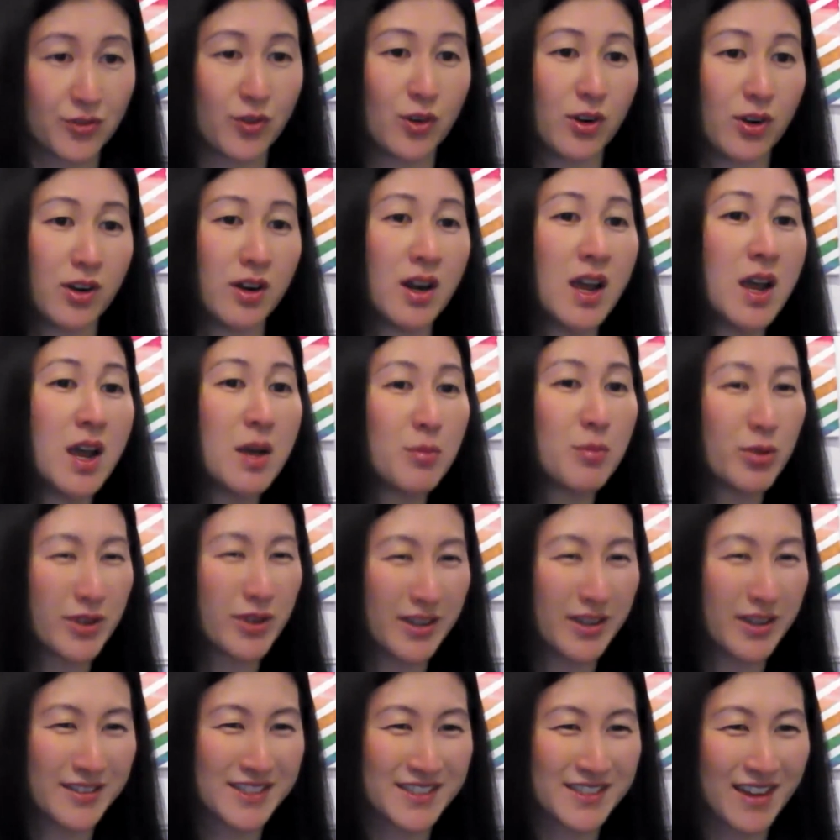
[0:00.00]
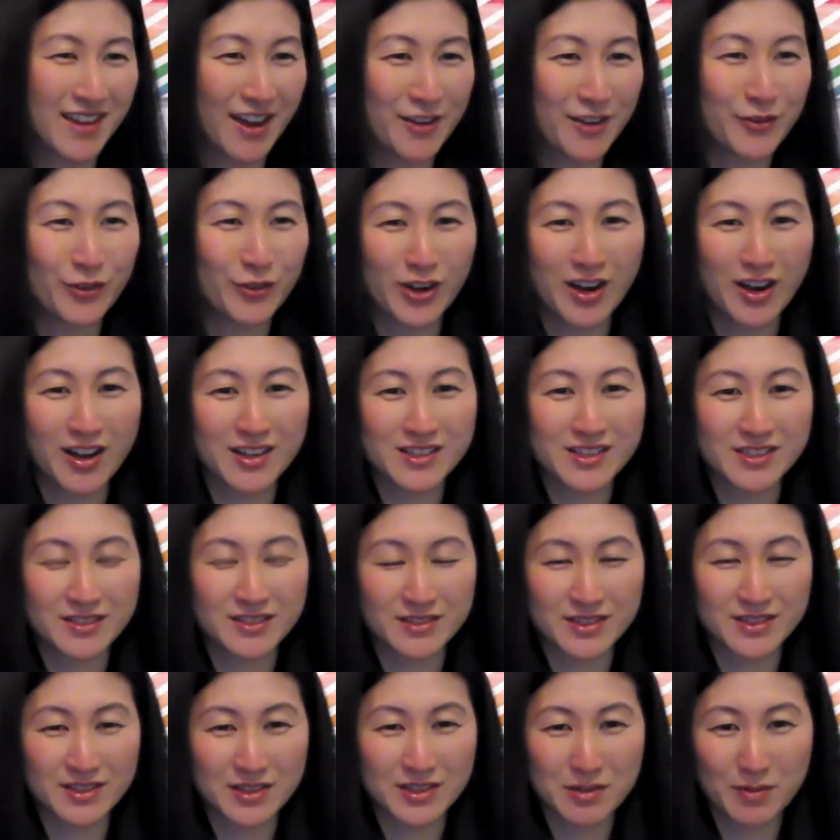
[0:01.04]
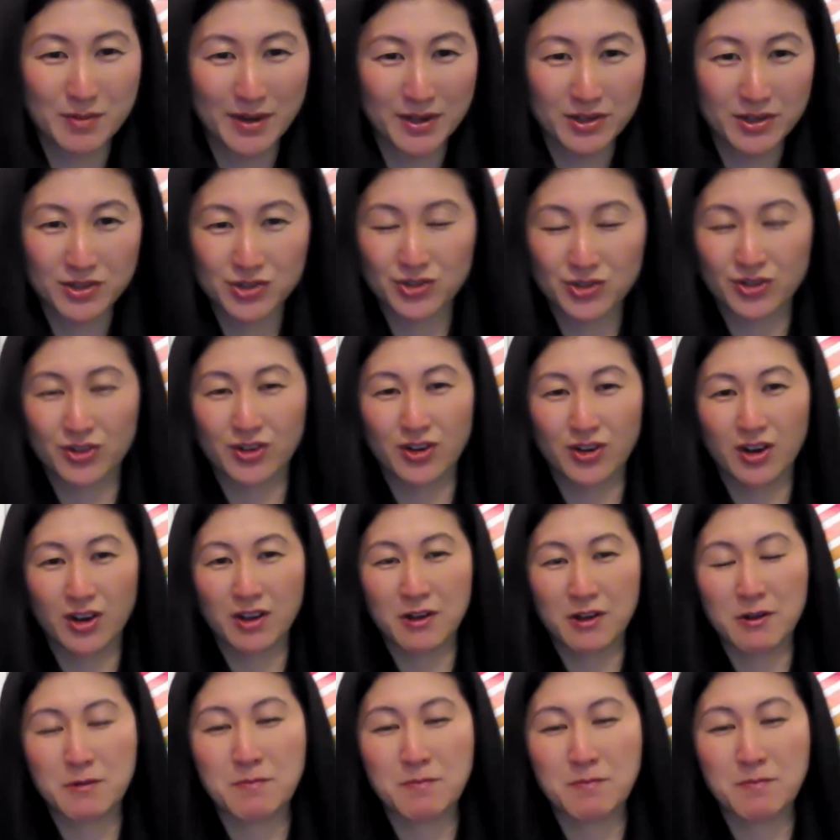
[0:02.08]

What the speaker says: for putting this on for us, and city manager